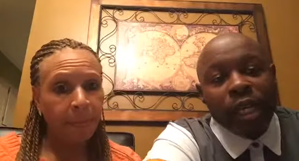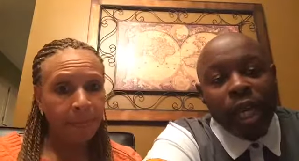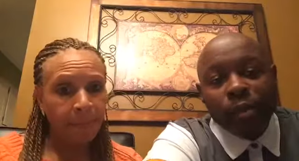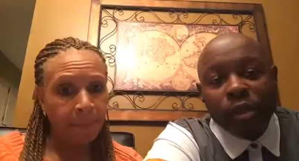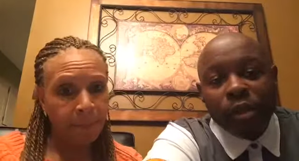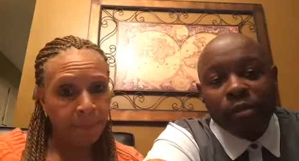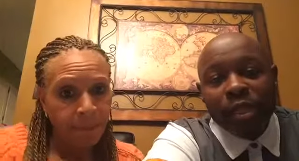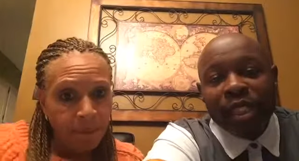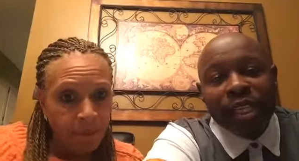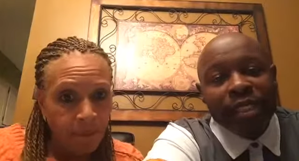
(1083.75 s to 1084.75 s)
Speaker 1: help you
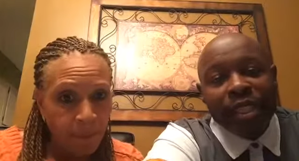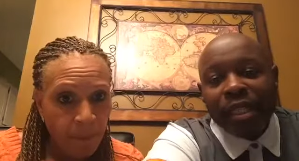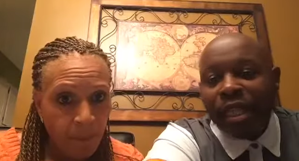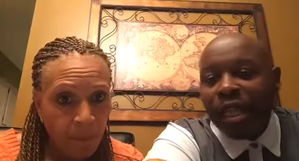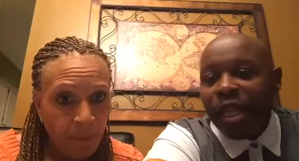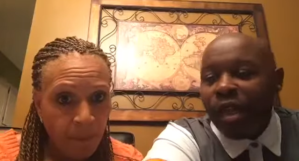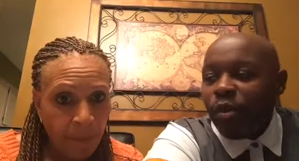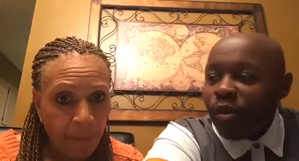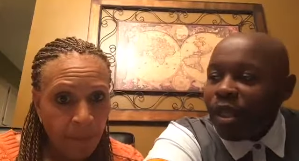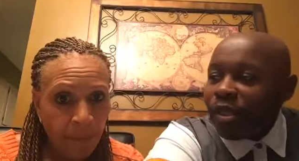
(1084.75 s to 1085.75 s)
because
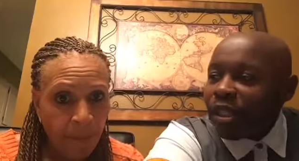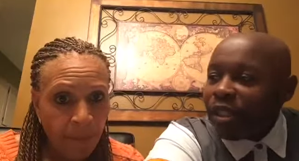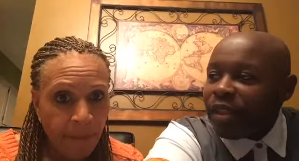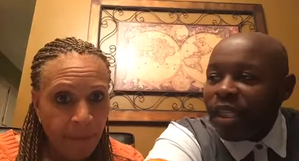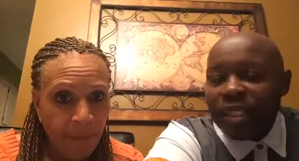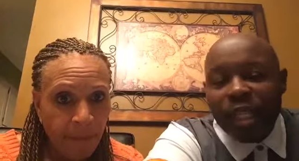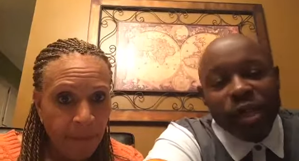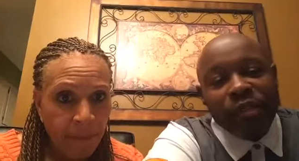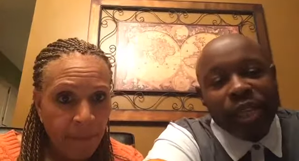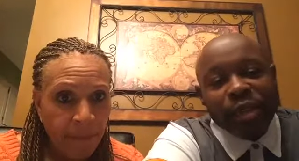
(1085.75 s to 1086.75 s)
we the things that
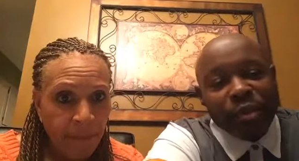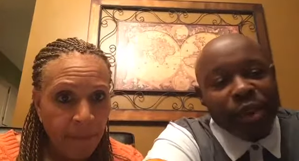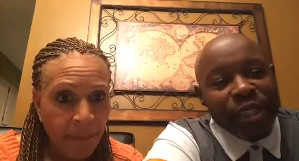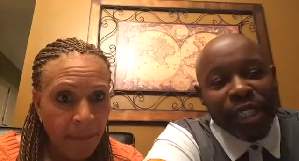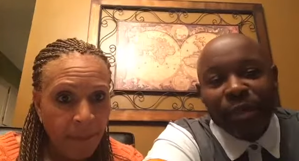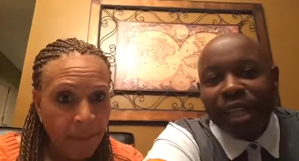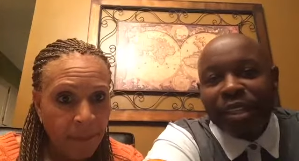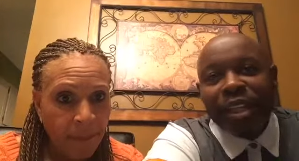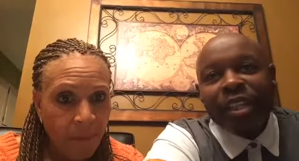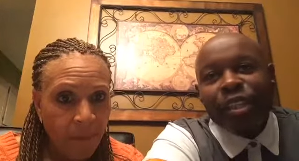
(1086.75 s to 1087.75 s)
we've experienced. I mean,
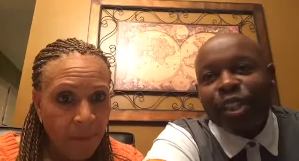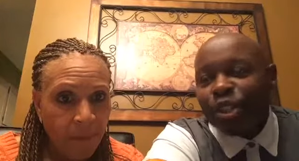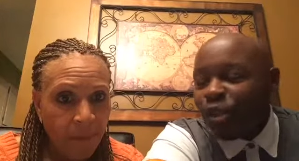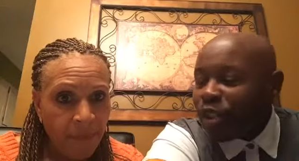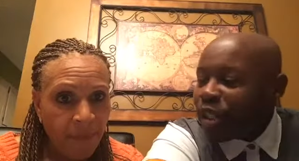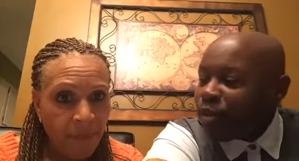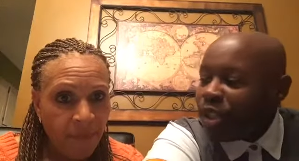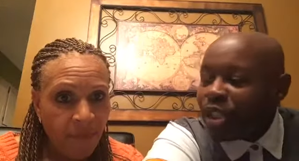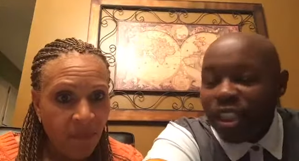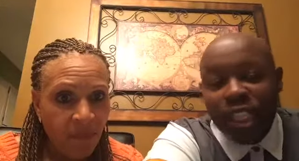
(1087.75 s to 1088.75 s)
the, the stories that we're
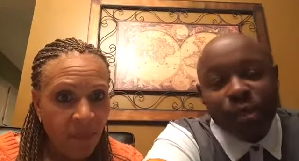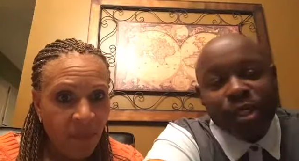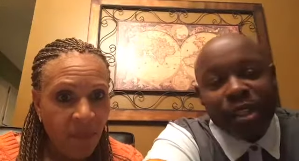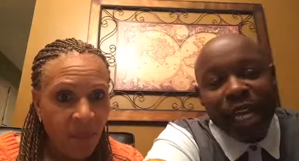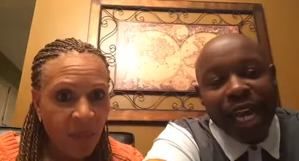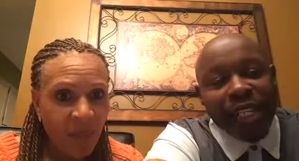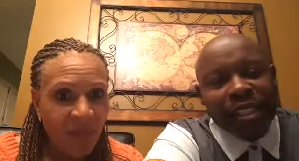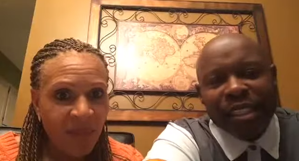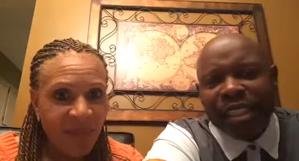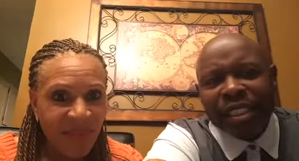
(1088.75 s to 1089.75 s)
going to share with you guys are
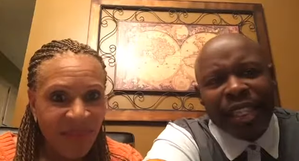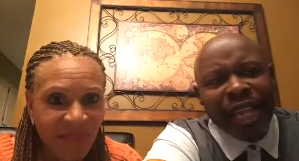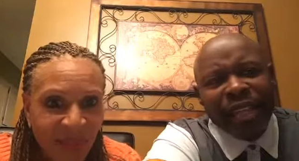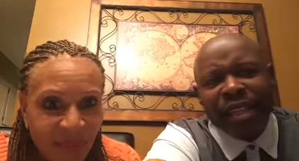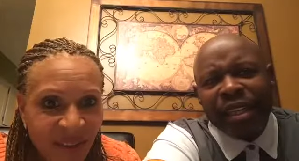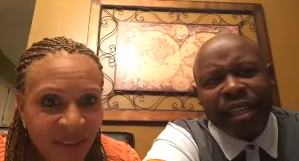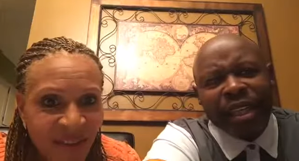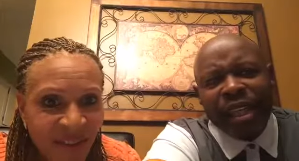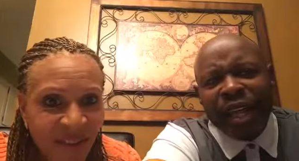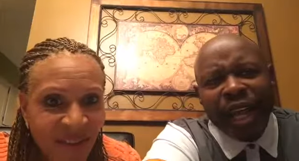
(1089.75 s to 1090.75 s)
just like
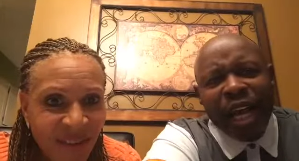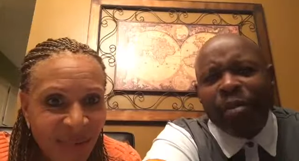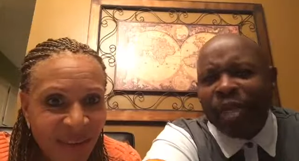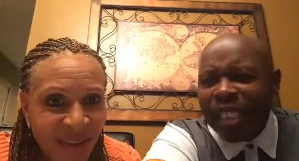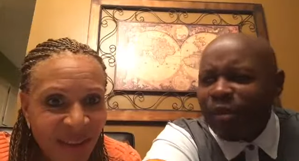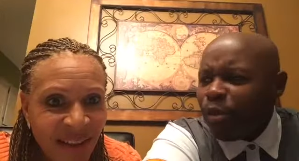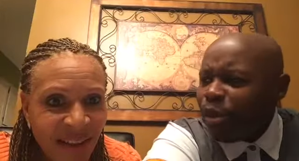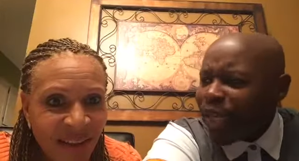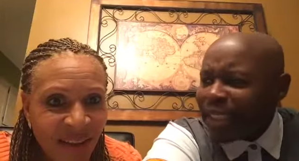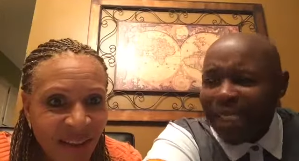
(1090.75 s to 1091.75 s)

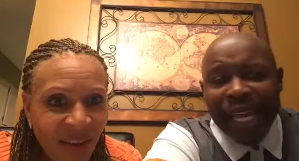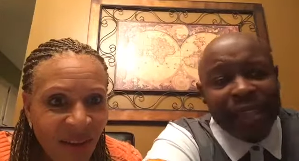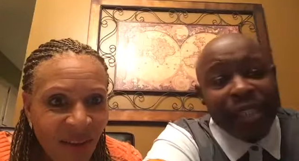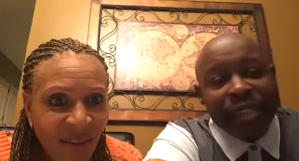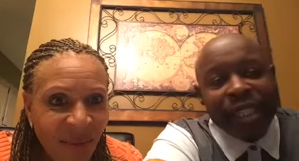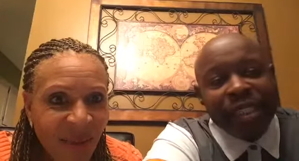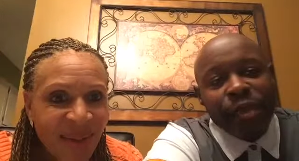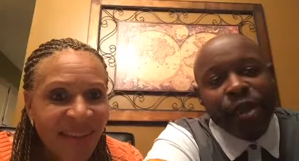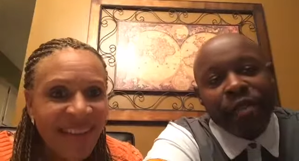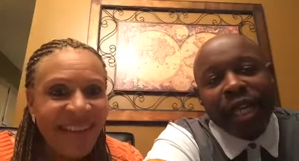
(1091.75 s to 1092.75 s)
unbelievable at times. The things that
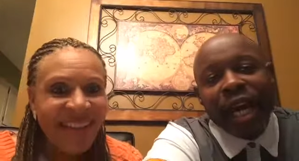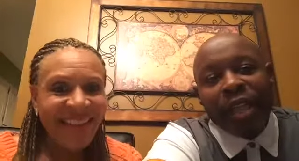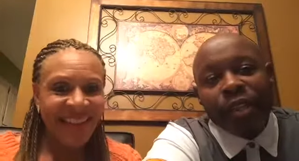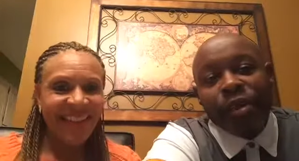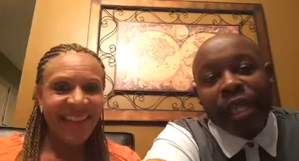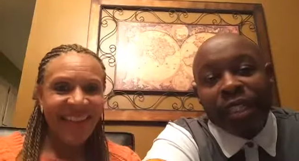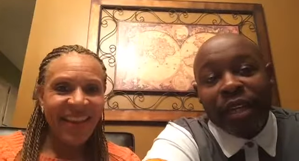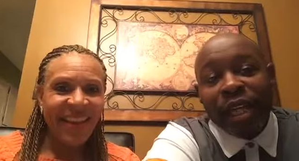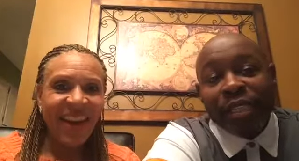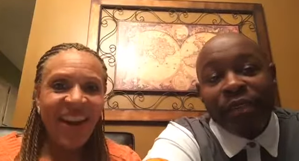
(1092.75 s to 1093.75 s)
we've gone through as a
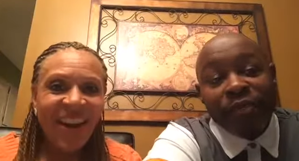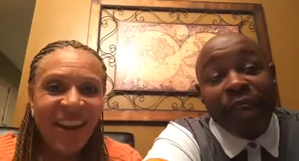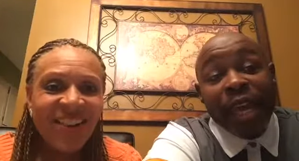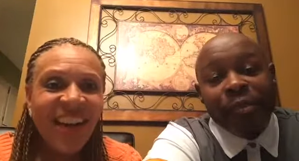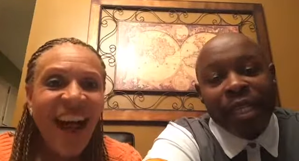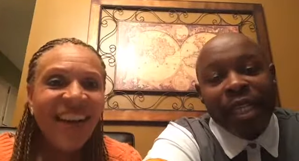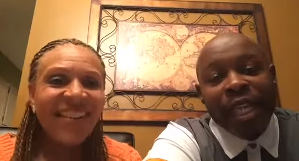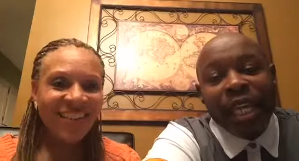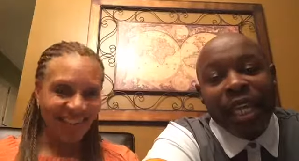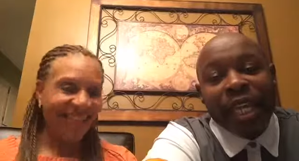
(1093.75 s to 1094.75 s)
as a family
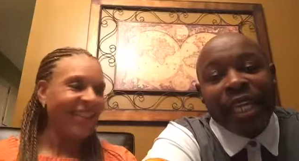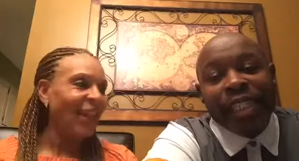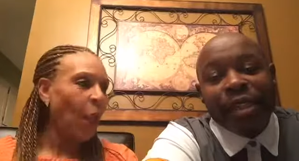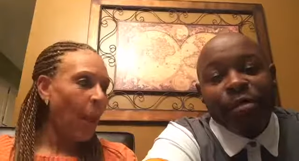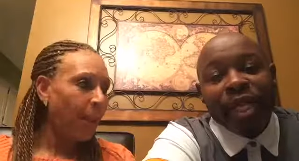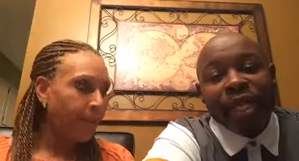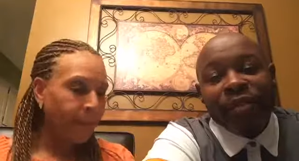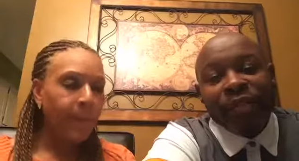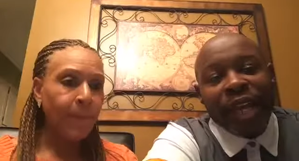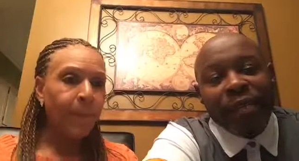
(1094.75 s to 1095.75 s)
and as a blended
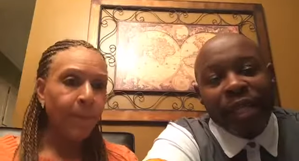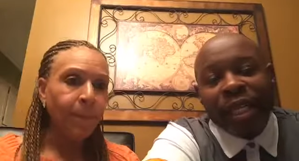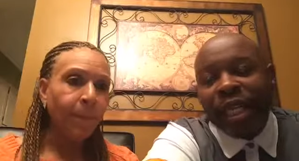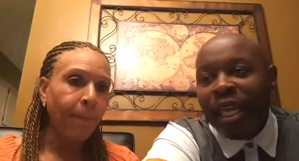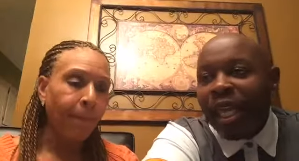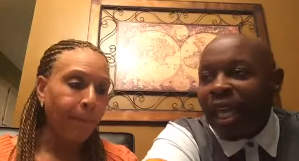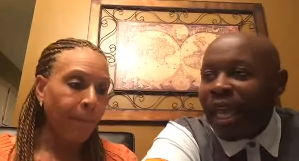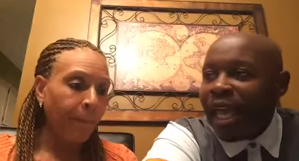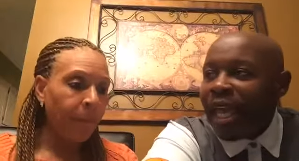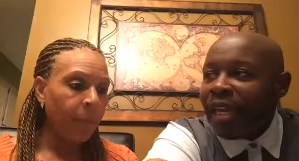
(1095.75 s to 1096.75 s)
family,
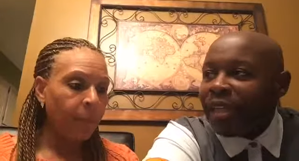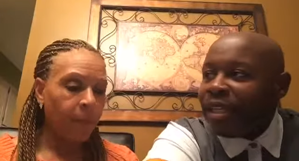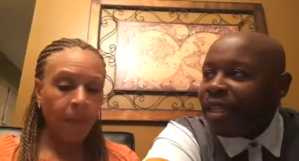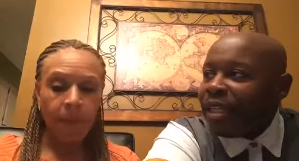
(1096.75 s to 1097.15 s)
and